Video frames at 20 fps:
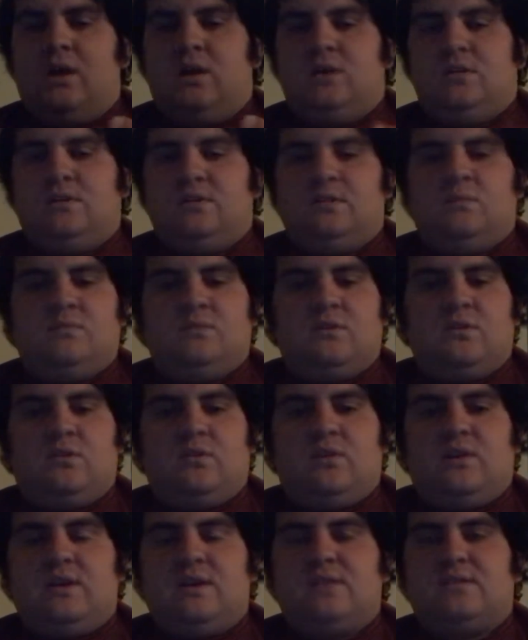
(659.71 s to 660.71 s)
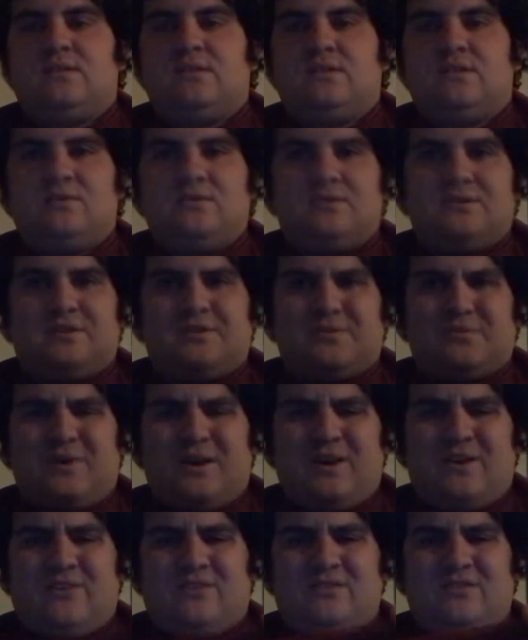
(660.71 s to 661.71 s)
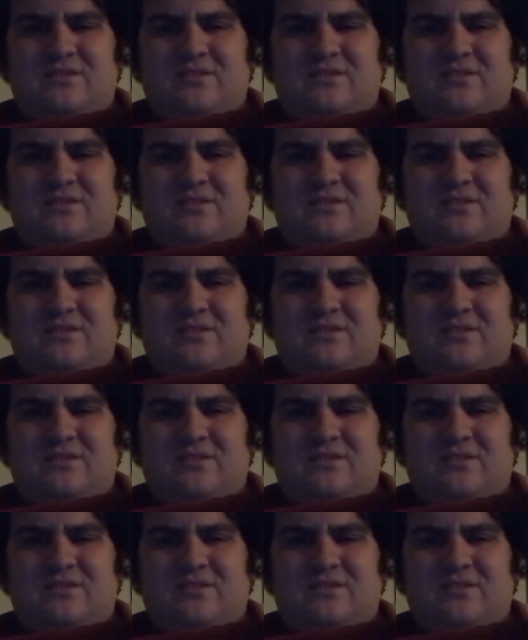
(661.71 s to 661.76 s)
something you could easily lose as well.